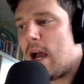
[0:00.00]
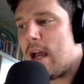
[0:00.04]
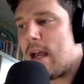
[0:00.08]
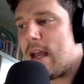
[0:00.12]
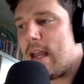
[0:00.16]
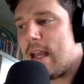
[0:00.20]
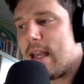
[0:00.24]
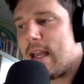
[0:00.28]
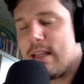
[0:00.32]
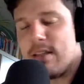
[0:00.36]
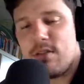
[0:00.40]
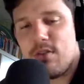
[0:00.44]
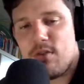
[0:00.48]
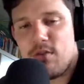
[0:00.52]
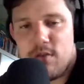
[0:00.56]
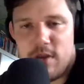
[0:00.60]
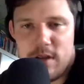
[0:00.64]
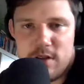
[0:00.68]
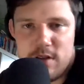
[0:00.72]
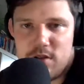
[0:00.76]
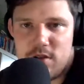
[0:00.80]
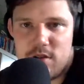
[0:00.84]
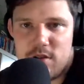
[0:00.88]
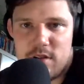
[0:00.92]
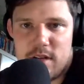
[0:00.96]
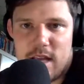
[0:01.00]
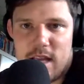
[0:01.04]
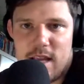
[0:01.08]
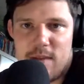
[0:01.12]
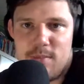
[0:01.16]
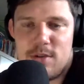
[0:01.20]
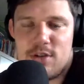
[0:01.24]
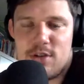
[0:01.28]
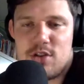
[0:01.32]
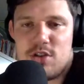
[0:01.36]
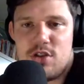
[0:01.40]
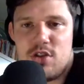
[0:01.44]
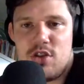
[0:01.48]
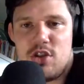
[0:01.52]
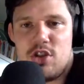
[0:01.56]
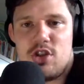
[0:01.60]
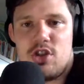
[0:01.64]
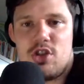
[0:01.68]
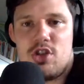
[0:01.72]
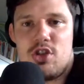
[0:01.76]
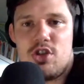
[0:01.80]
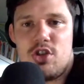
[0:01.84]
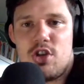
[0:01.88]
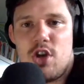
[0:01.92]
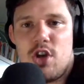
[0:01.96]
His original name is
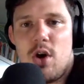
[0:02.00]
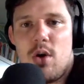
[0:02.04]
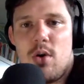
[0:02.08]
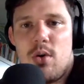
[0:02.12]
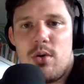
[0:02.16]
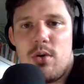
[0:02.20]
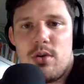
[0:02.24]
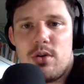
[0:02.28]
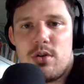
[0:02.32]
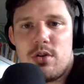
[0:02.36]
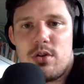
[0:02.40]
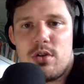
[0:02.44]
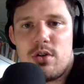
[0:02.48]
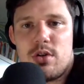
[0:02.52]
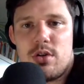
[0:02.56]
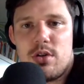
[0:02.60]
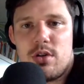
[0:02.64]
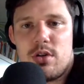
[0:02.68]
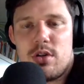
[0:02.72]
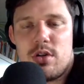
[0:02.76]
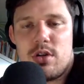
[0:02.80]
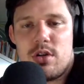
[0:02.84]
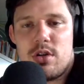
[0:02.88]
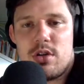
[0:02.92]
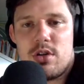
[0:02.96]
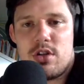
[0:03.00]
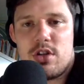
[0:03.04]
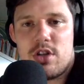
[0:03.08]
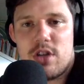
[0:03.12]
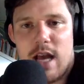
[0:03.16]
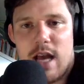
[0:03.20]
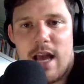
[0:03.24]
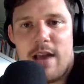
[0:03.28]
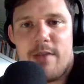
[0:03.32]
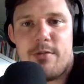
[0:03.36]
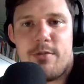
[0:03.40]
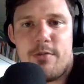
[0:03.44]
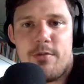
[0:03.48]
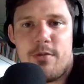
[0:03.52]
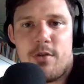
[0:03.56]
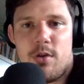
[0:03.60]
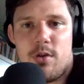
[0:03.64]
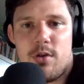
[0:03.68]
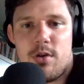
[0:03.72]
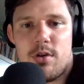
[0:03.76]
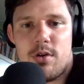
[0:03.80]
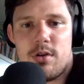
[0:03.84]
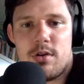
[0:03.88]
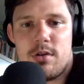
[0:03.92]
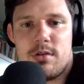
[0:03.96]
Joe
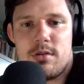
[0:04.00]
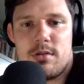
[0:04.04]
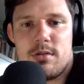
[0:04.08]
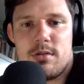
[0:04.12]
Schreibvogel.